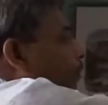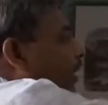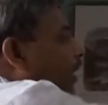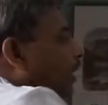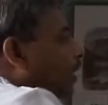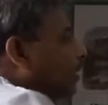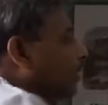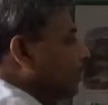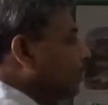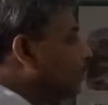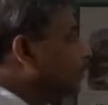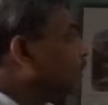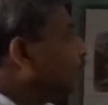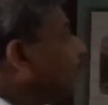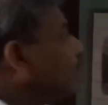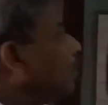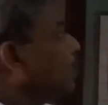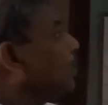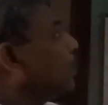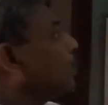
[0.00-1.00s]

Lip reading: So these are